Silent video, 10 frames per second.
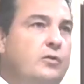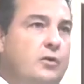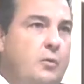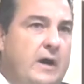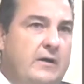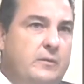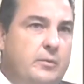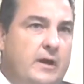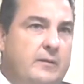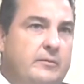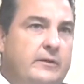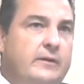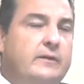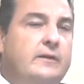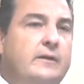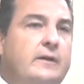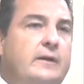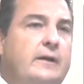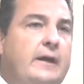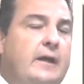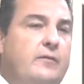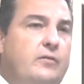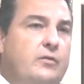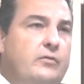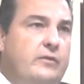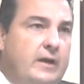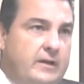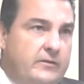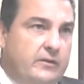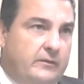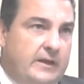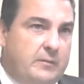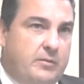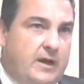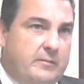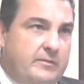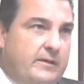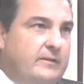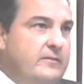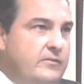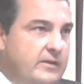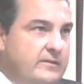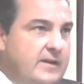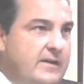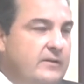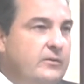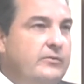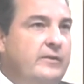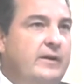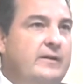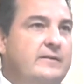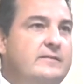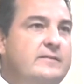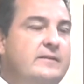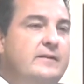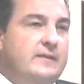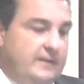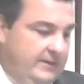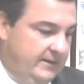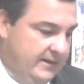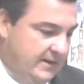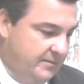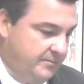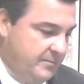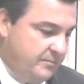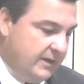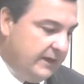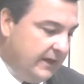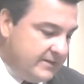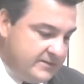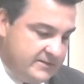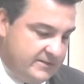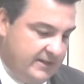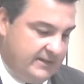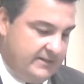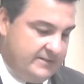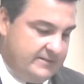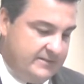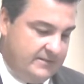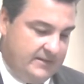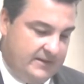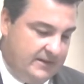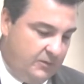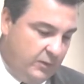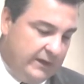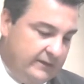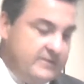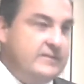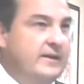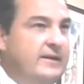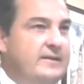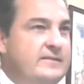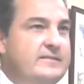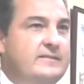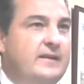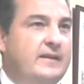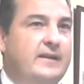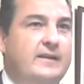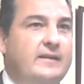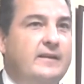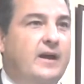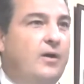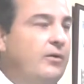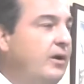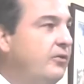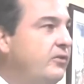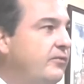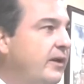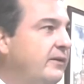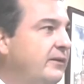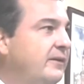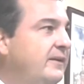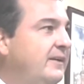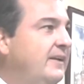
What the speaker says: to acquire the property, and do studies on that property, geotechnical studies, mitigation studies, wetland studies, and a whole host of other